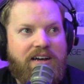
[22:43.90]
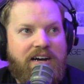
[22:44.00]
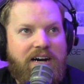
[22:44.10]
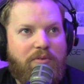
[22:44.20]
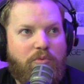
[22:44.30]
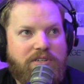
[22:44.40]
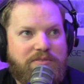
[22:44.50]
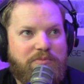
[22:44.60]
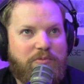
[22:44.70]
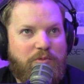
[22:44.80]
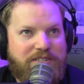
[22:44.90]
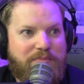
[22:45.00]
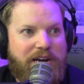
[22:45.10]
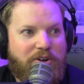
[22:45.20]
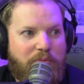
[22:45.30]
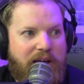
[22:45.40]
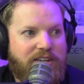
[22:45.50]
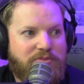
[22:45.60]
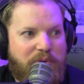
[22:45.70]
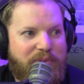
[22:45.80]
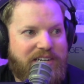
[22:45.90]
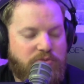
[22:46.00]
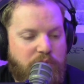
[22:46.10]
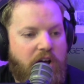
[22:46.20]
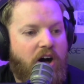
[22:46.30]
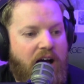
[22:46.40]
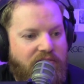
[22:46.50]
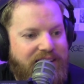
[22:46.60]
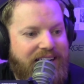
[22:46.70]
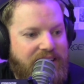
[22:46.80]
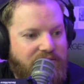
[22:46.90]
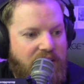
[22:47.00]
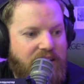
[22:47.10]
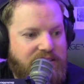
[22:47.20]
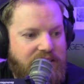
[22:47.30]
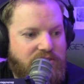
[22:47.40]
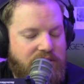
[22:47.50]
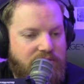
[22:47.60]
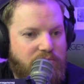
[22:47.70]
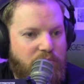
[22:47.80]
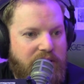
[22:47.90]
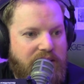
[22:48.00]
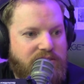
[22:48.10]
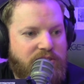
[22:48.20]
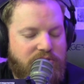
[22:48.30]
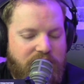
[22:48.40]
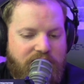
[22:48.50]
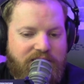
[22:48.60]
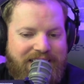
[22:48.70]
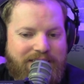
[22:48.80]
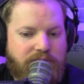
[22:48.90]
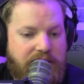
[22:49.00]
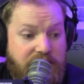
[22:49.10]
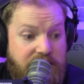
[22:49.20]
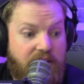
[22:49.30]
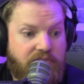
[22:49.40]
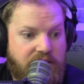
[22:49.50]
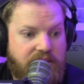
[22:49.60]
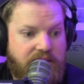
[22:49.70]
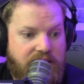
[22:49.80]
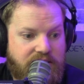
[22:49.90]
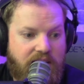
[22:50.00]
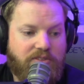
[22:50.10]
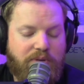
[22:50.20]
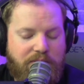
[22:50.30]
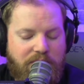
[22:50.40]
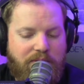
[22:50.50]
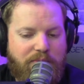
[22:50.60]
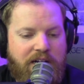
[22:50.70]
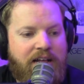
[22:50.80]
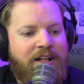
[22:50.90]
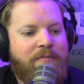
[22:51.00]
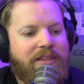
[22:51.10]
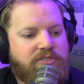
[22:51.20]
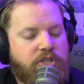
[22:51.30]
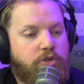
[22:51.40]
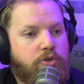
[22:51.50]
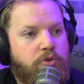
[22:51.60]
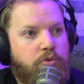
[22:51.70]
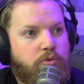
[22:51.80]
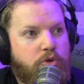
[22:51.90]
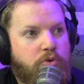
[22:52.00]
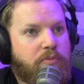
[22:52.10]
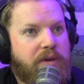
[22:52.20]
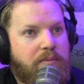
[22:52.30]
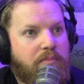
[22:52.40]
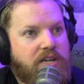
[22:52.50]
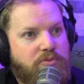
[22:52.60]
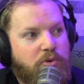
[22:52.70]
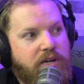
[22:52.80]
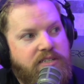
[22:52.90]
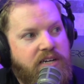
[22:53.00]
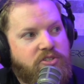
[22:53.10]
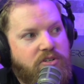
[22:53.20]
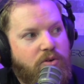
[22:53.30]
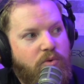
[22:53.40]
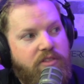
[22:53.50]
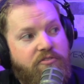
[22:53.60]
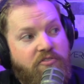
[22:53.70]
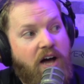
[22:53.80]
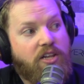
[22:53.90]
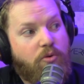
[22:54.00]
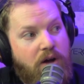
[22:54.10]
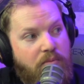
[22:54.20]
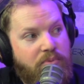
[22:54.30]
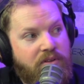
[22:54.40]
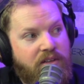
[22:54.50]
uh, was, was micromanagement, because we all have a negative connotation where that's concerned. And he was like, definitely, that's not the way, blah, blah, blah. I was like, you, you are being much more intentional with follow-up